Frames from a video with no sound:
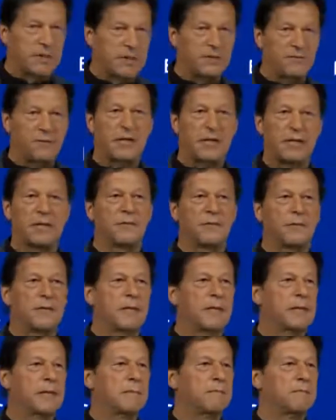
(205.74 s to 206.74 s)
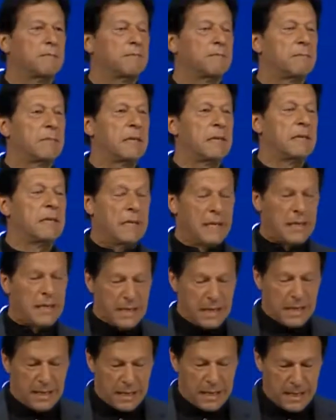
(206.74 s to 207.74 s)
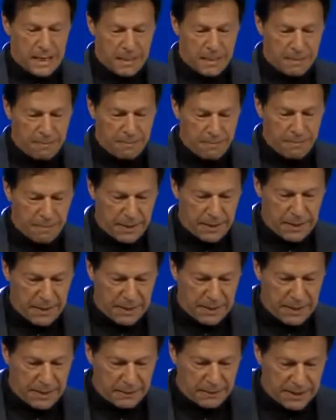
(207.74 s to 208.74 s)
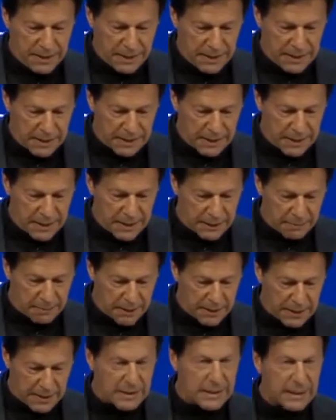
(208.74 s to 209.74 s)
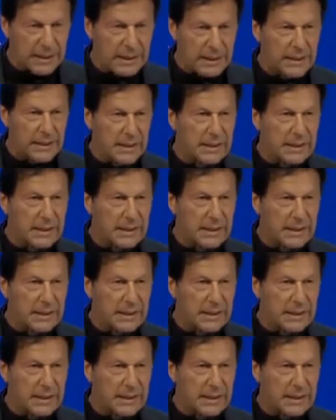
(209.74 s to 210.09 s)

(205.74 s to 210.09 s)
Let me just start by saying that I am